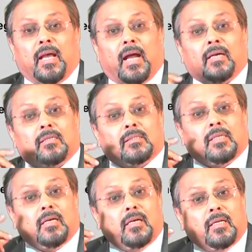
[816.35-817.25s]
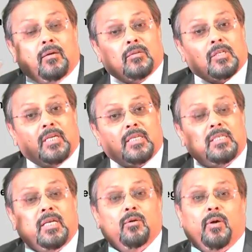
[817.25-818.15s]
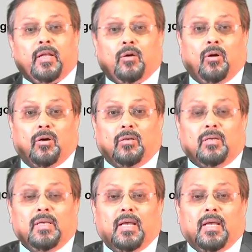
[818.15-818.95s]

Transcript: and suddenly on the 6th day you get a call,